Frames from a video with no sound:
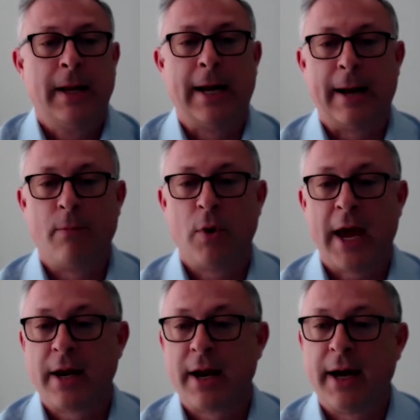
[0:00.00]
Um, we
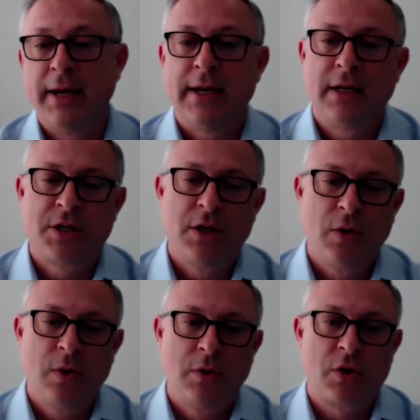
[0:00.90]
had an idea
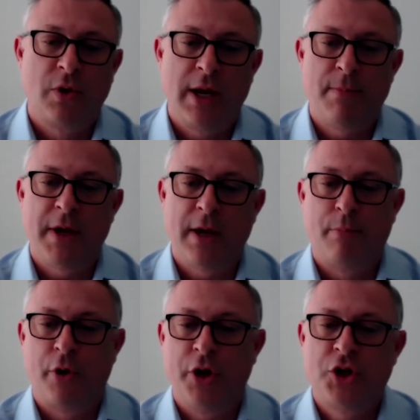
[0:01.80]
to to really be a
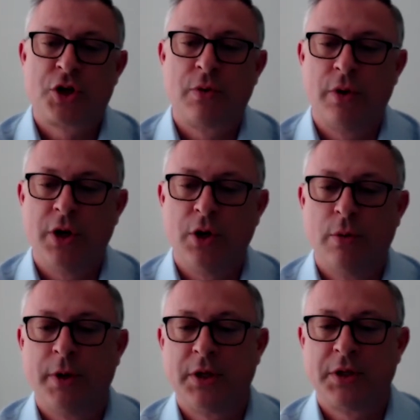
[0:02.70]
bridge to
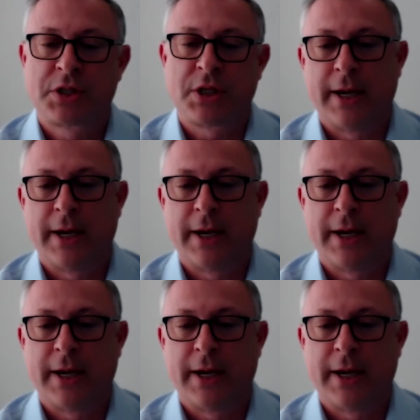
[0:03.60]
renewables.